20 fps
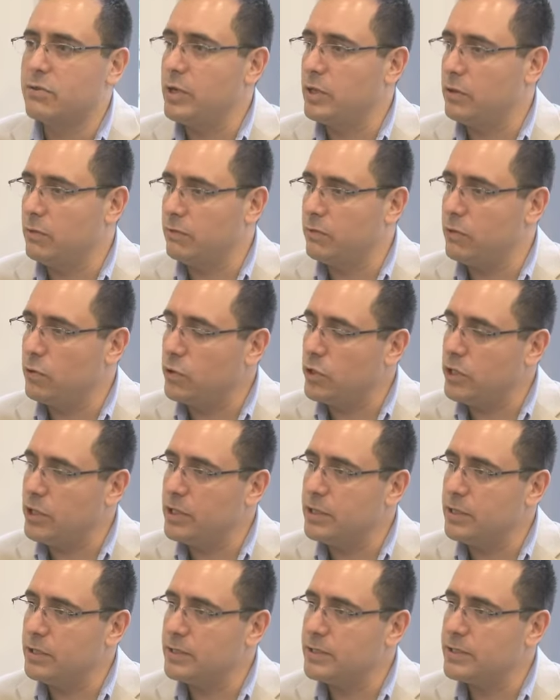3 to 4
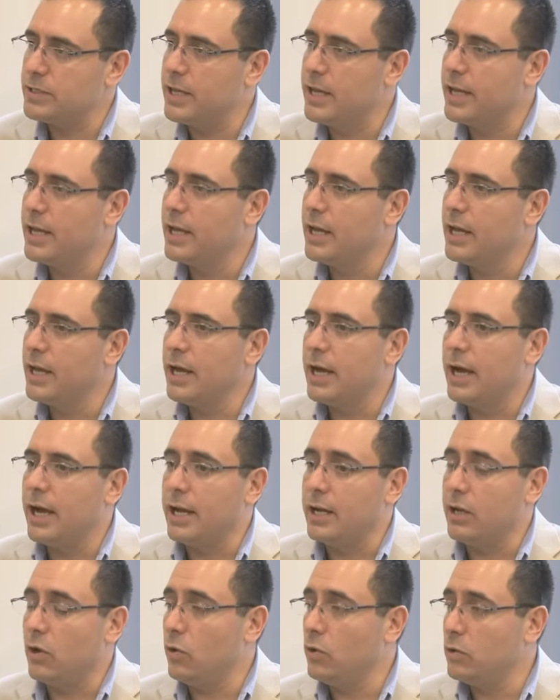years,
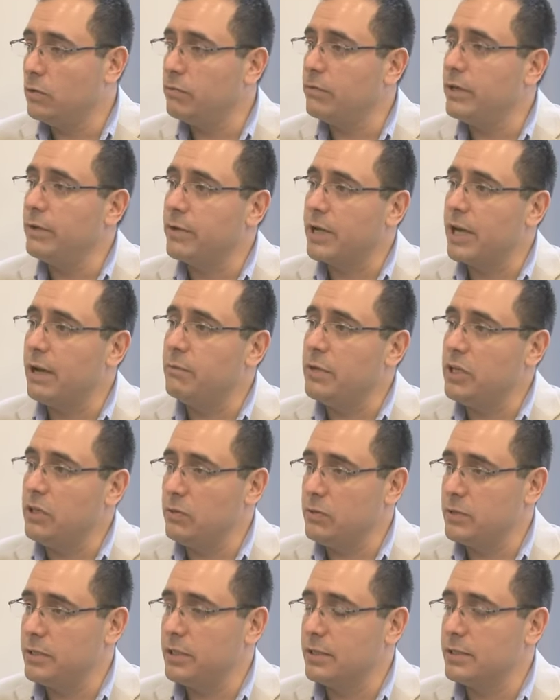and all of them can be
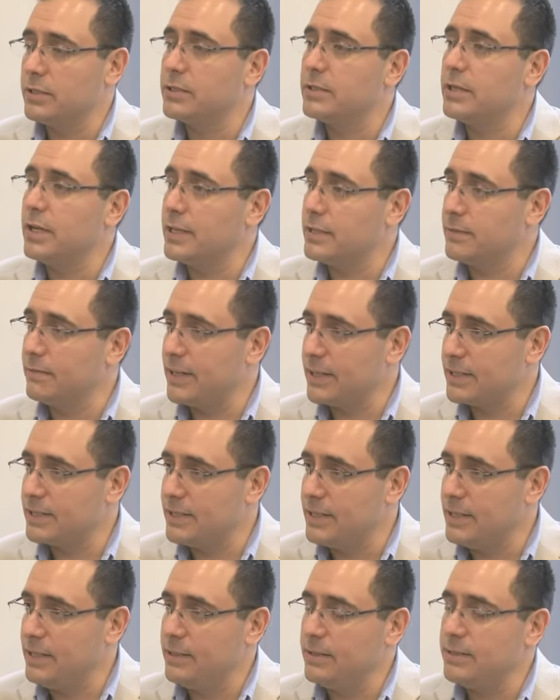used as
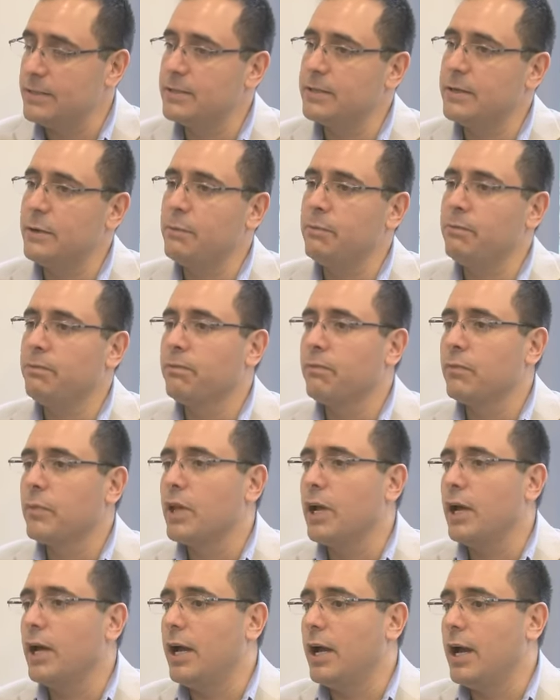vaccines.
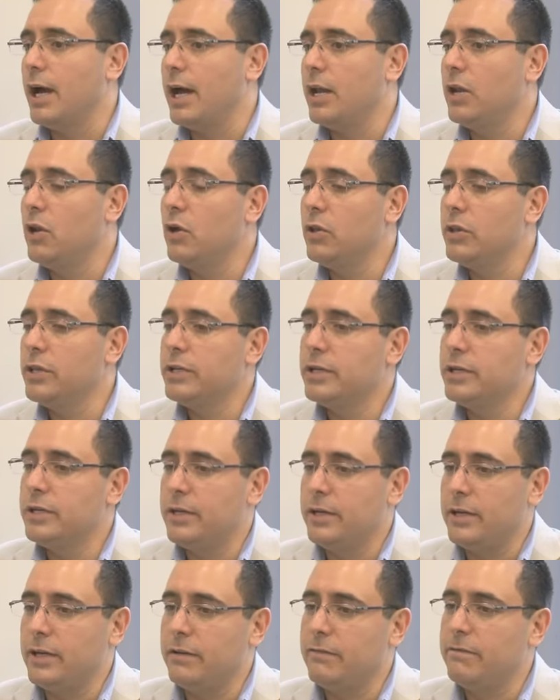
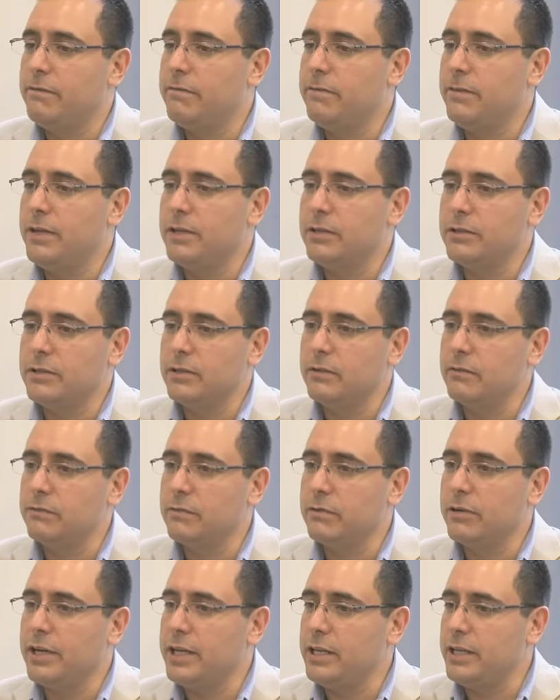Another field of
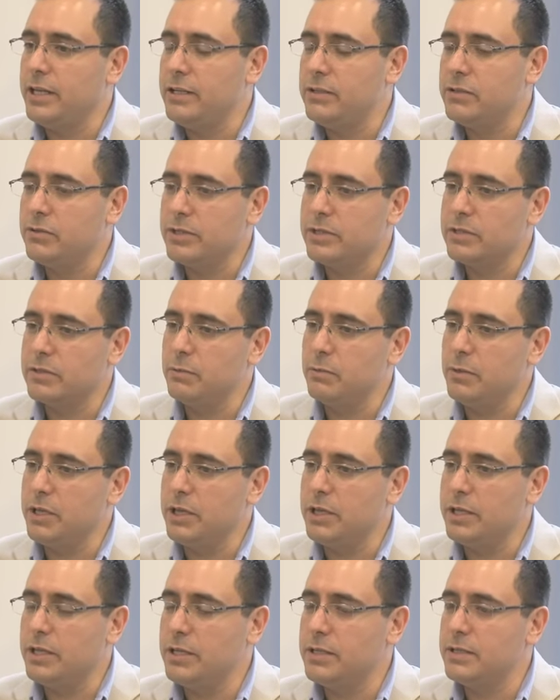great interest to
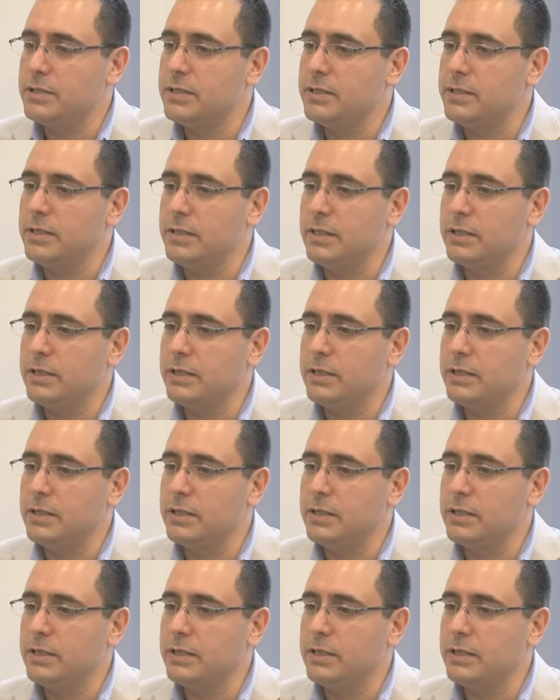me is